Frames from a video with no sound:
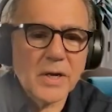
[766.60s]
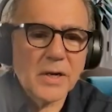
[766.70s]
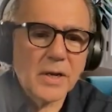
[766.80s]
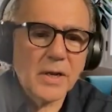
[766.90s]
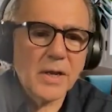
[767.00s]

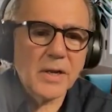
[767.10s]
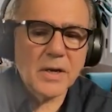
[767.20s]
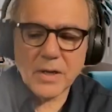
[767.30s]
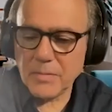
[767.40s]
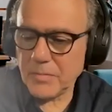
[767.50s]
And
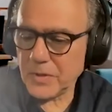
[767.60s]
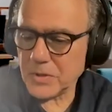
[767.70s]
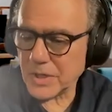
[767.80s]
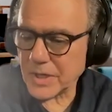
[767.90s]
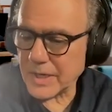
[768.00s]
there's a
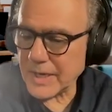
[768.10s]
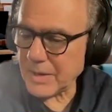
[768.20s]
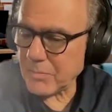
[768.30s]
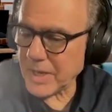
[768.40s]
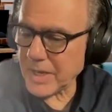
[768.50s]

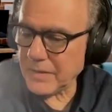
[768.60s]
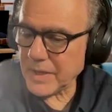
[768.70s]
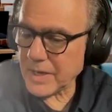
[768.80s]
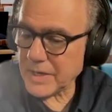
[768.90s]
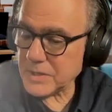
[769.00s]
campaign that I
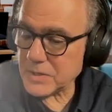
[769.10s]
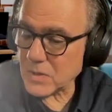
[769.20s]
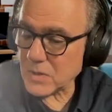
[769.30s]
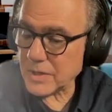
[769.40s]
saw